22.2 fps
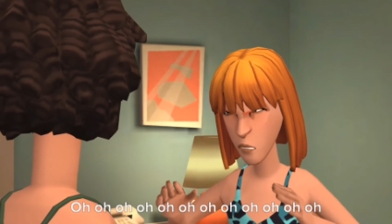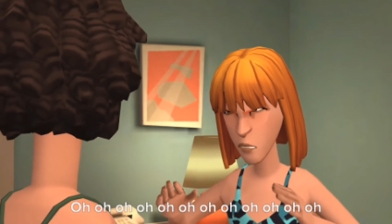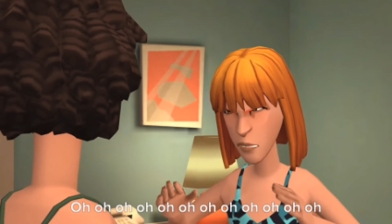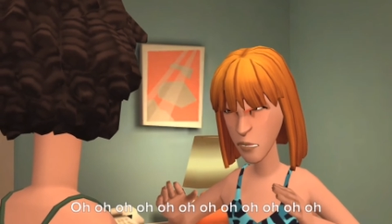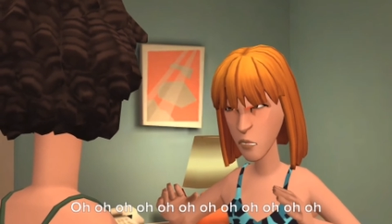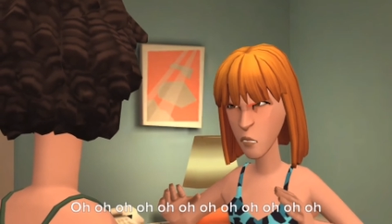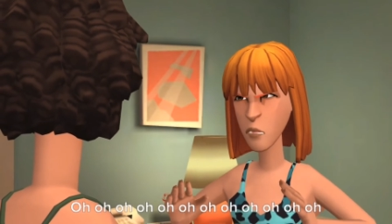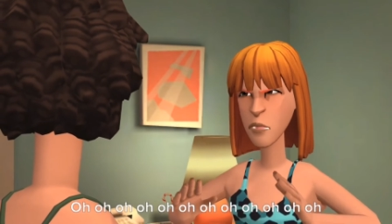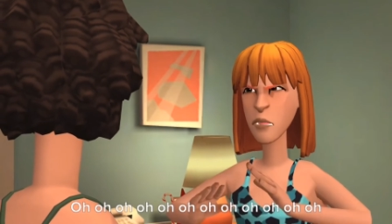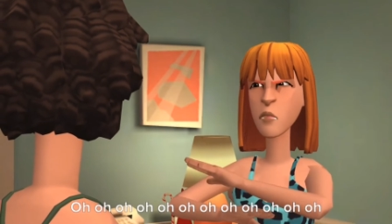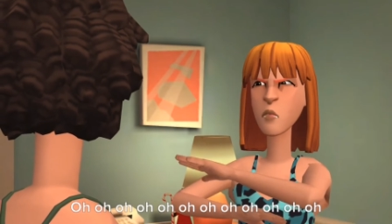
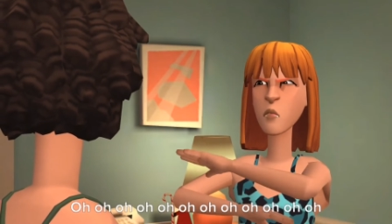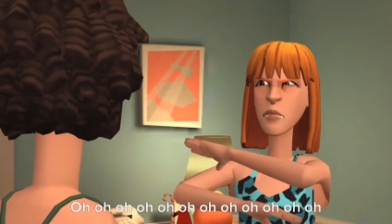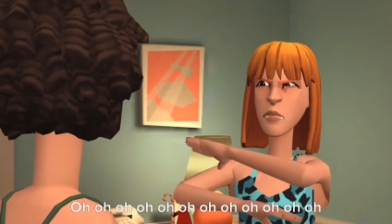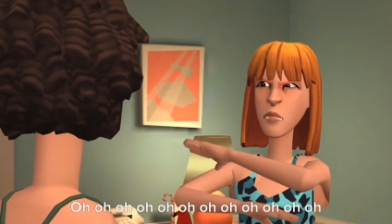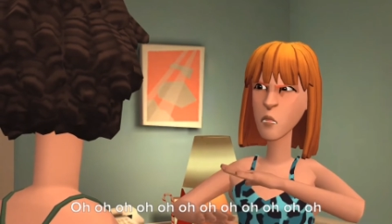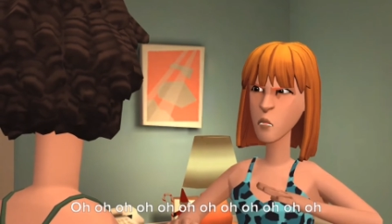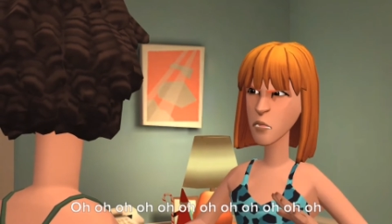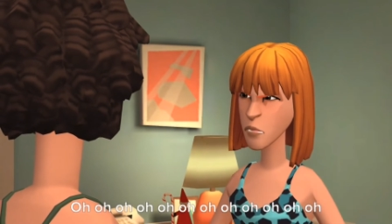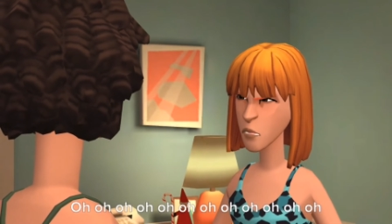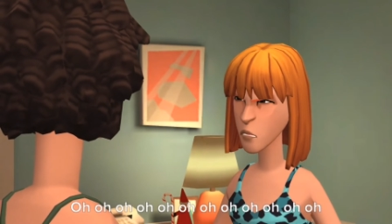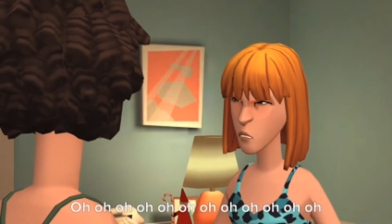oh oh
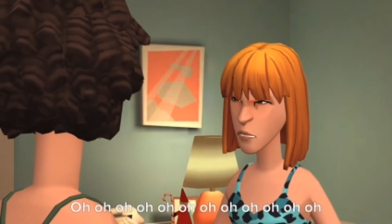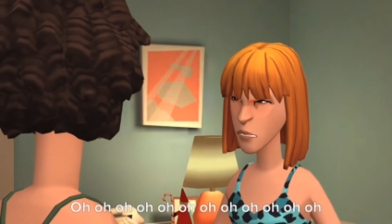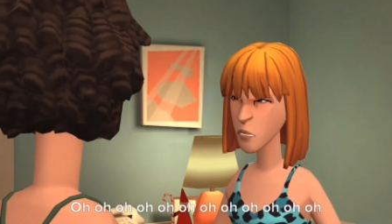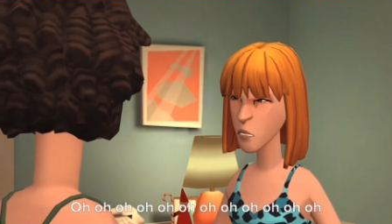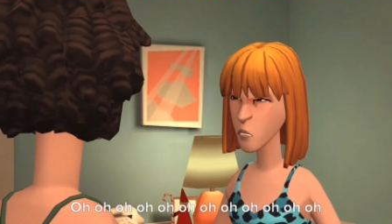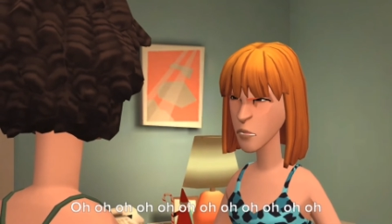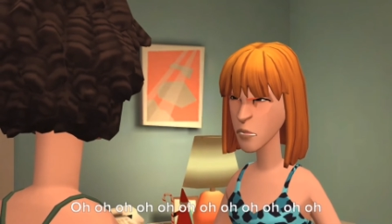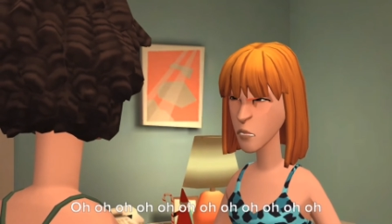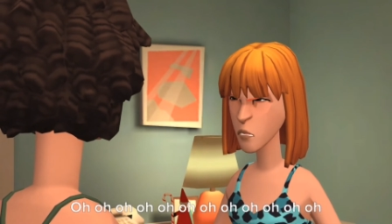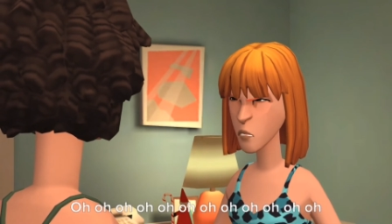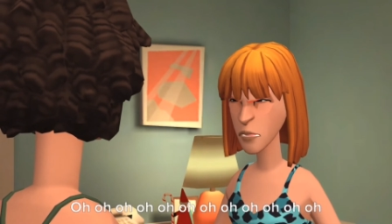oh oh
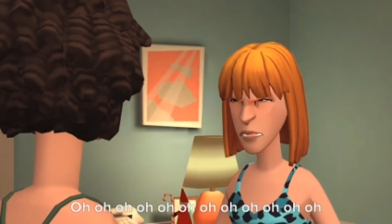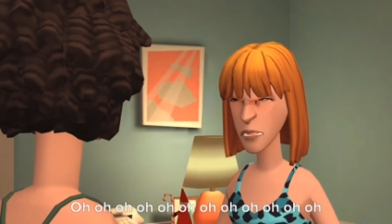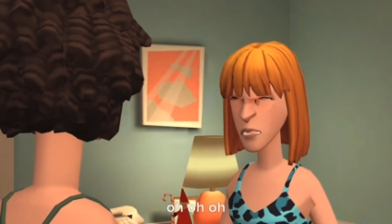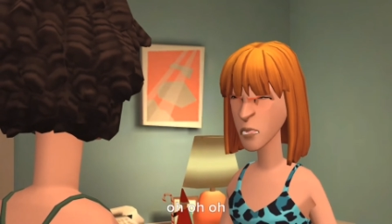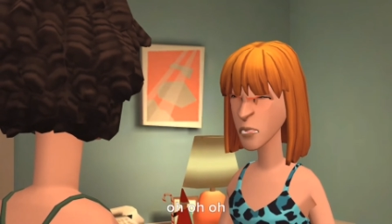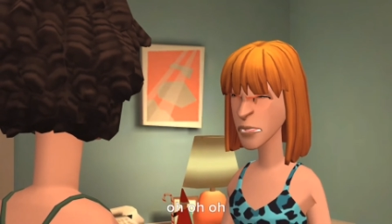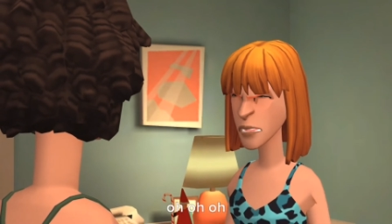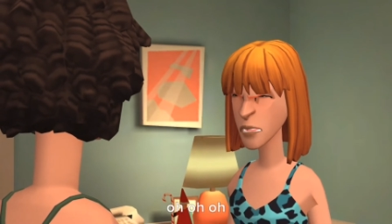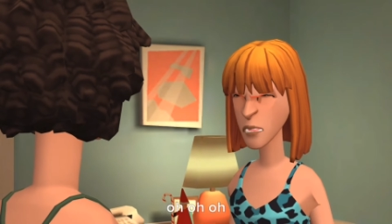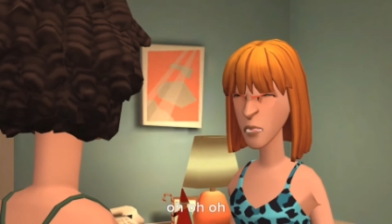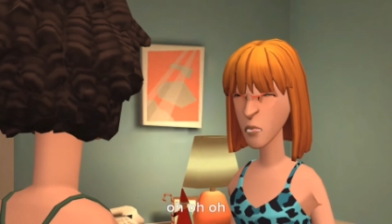oh oh
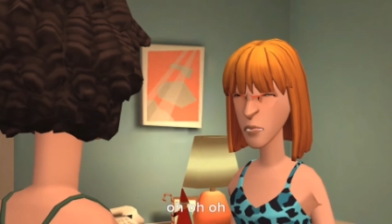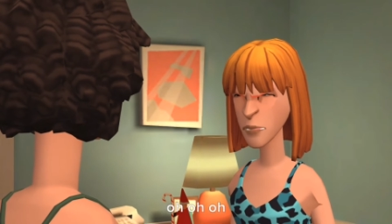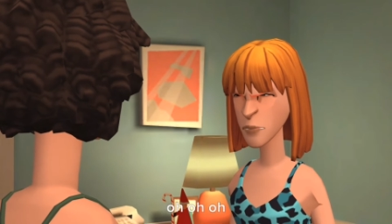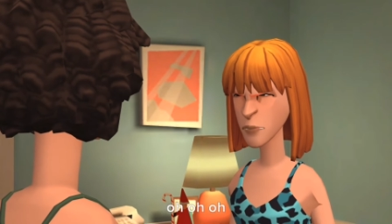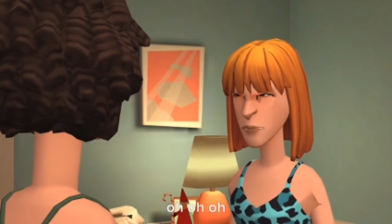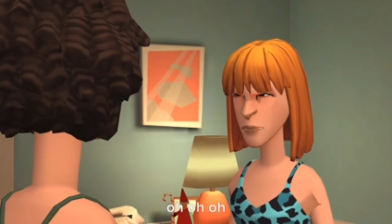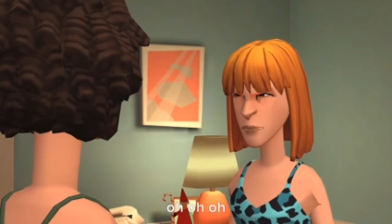oh oh.